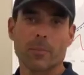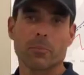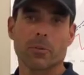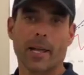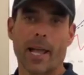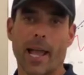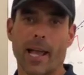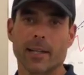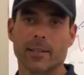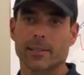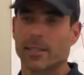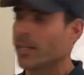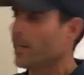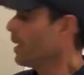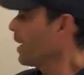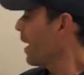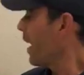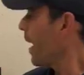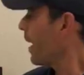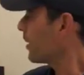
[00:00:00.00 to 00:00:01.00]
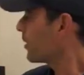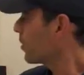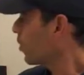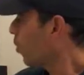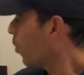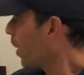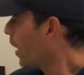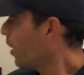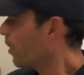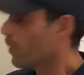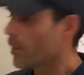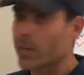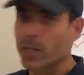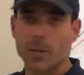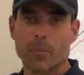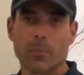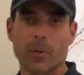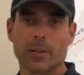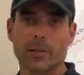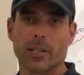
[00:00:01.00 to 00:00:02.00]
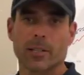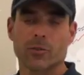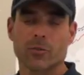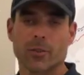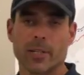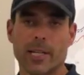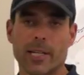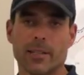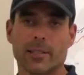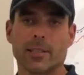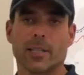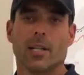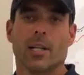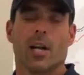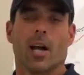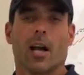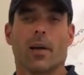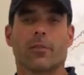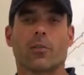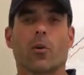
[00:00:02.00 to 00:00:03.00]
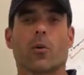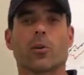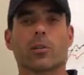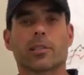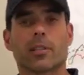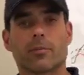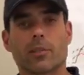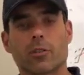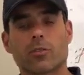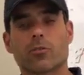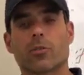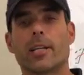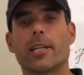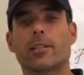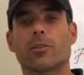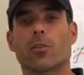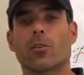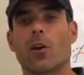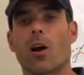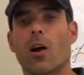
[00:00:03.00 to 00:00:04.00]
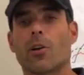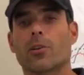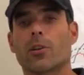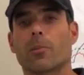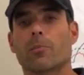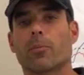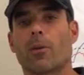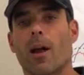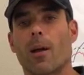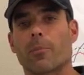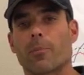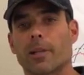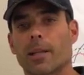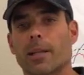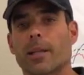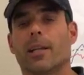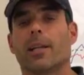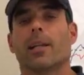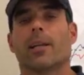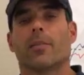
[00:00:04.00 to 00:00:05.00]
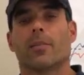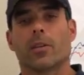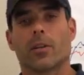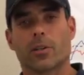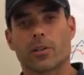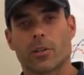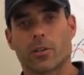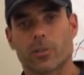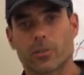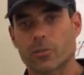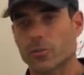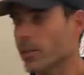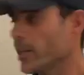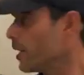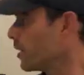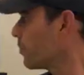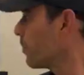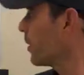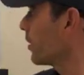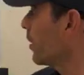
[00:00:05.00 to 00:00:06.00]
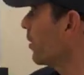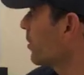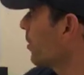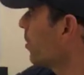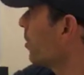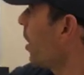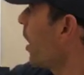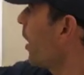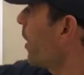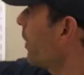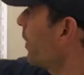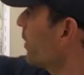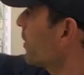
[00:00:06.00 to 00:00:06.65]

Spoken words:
the plans as to where they're going to put the trees. Of course, if the trees are on your property, they're your trees, but there's a lot of